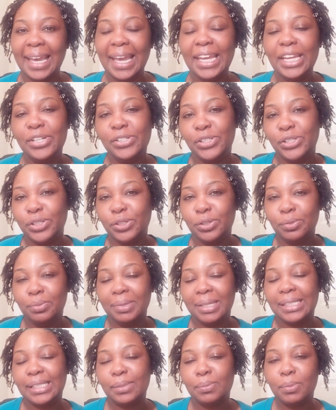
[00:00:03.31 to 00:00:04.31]
Hey YouTube,
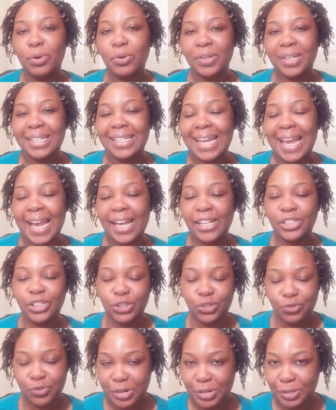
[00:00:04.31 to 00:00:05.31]
it's Mocha
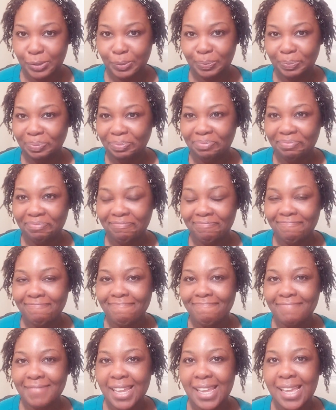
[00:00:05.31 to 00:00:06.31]
Natural.
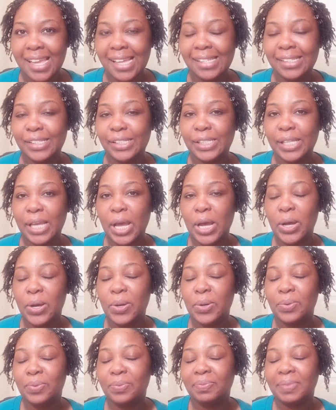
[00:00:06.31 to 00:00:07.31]

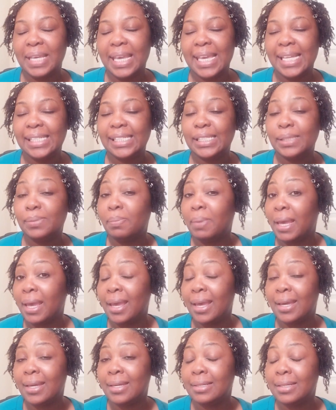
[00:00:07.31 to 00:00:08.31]
So it's
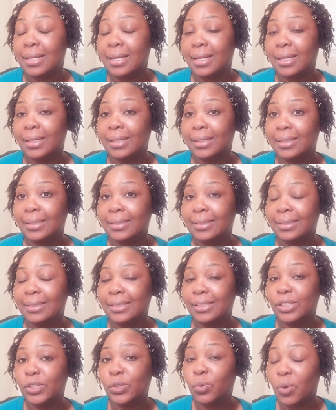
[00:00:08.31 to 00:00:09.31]
been
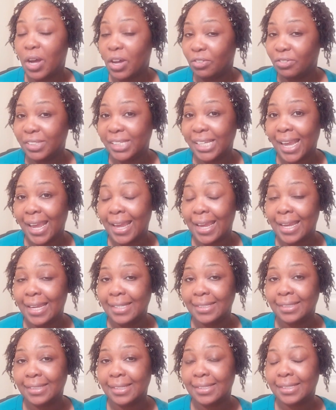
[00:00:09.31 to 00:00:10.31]
12
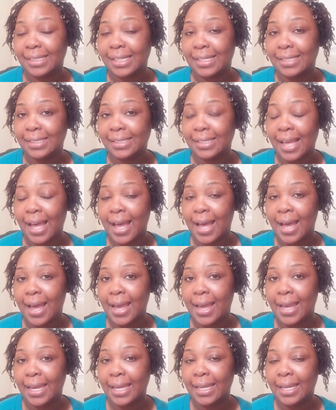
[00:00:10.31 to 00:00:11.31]
days since
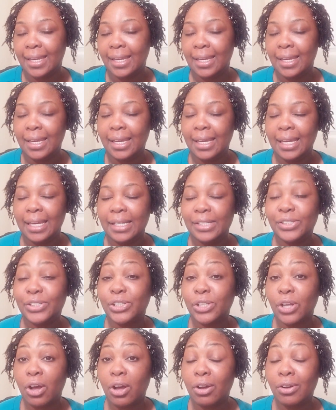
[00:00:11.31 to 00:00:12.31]
I
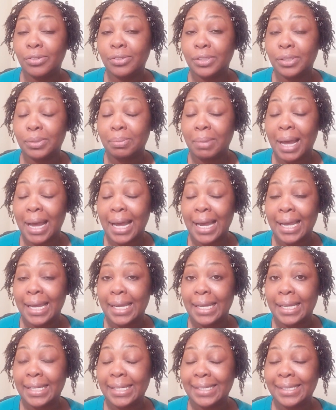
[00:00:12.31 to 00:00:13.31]
installed
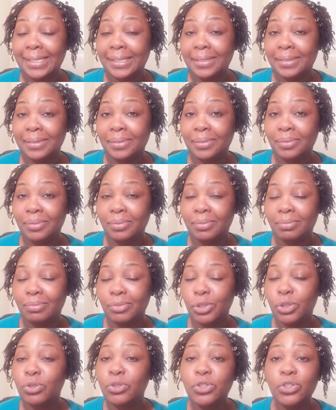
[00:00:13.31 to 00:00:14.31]
my
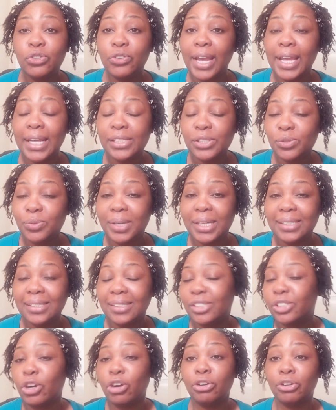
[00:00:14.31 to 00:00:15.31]
2-strand twist
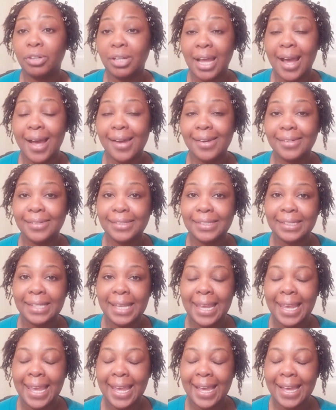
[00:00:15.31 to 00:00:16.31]
starter locks,
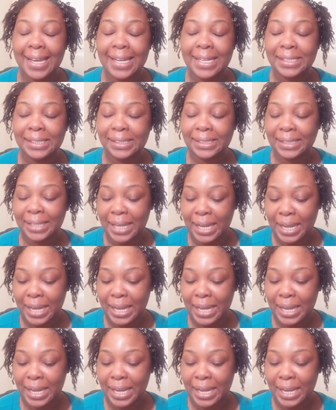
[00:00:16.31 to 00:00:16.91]
and